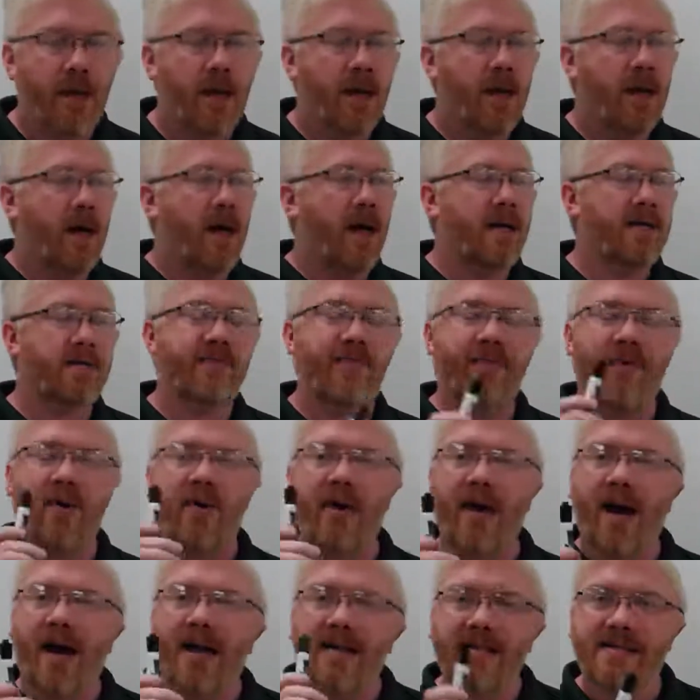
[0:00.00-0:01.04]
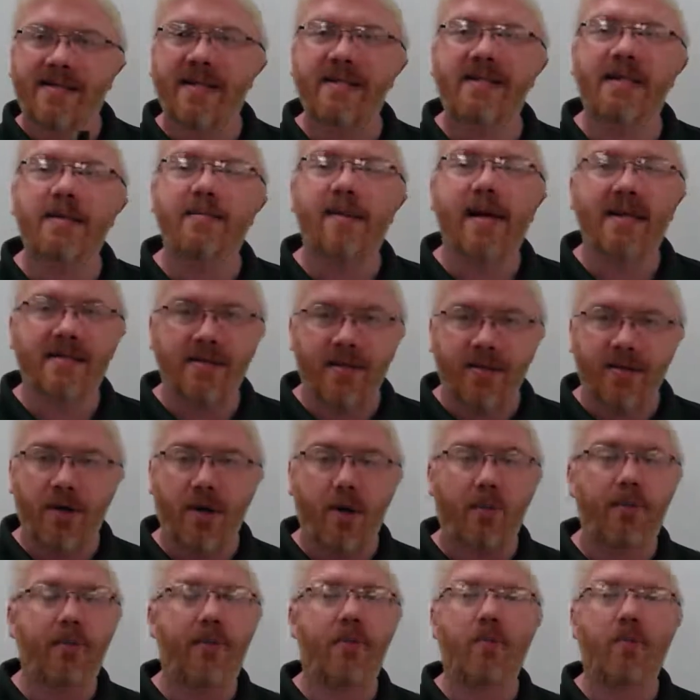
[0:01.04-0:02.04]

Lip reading: cesium isotope,